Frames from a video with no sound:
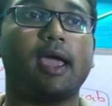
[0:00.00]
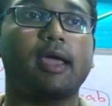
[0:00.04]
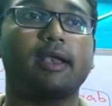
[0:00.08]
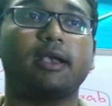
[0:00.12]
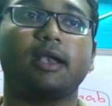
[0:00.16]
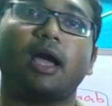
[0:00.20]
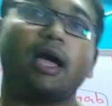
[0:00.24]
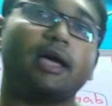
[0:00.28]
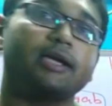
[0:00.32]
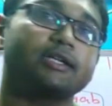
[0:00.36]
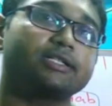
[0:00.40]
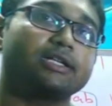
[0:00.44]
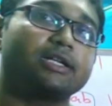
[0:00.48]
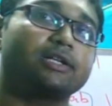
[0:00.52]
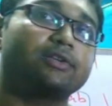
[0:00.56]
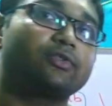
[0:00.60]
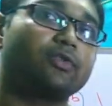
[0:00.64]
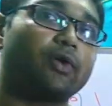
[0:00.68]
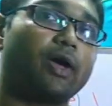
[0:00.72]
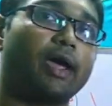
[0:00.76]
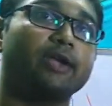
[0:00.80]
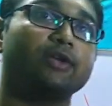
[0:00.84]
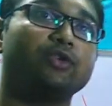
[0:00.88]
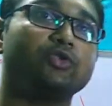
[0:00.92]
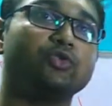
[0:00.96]
and I
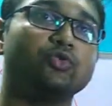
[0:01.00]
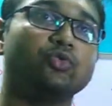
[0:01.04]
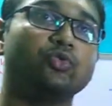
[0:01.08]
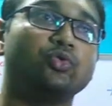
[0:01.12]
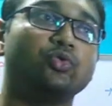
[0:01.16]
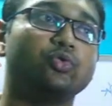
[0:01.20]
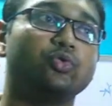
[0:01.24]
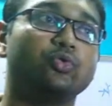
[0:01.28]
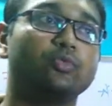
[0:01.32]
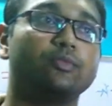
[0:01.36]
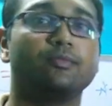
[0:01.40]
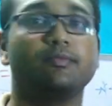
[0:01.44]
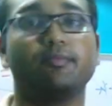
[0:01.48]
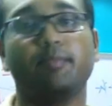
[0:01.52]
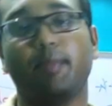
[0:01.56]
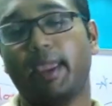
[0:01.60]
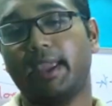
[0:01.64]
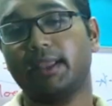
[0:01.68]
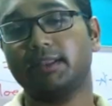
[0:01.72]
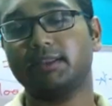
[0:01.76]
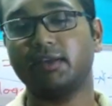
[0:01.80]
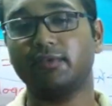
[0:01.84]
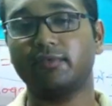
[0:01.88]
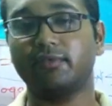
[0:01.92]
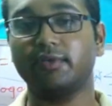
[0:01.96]
shall try to
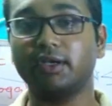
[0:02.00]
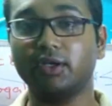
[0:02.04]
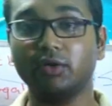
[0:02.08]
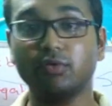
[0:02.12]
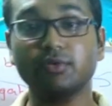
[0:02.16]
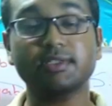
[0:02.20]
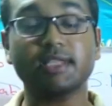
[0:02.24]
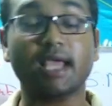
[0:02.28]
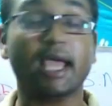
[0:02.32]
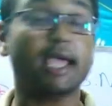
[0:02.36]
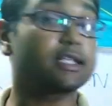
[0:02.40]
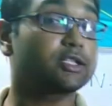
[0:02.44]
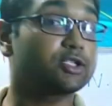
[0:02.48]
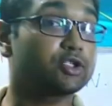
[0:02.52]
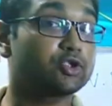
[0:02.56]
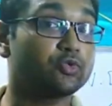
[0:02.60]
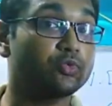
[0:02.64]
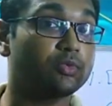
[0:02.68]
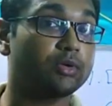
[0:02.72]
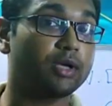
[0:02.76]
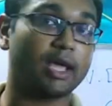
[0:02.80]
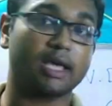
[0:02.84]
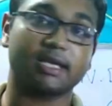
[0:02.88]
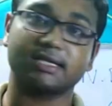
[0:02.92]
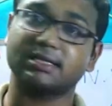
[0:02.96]
make the videos
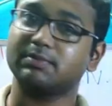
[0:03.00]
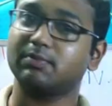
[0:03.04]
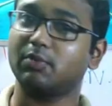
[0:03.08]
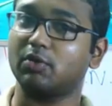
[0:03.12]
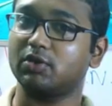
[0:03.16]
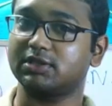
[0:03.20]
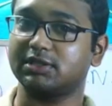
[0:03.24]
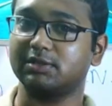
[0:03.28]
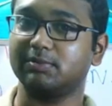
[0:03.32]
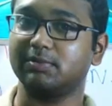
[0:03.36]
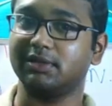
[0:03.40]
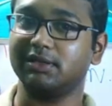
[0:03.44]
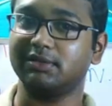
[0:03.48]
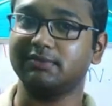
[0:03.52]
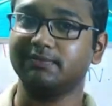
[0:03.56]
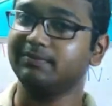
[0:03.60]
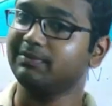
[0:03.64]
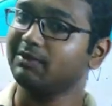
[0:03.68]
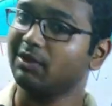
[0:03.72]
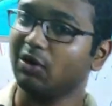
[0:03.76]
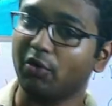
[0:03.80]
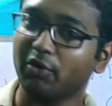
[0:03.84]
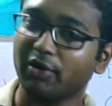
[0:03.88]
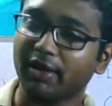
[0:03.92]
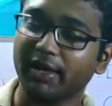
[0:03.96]
as soon as
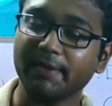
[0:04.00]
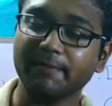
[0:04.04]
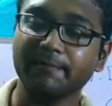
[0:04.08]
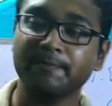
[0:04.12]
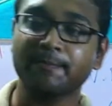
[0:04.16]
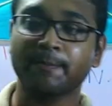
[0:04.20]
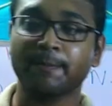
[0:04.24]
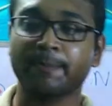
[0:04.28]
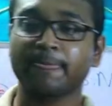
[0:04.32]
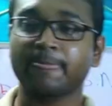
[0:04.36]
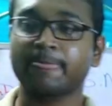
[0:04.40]
possible. Okay,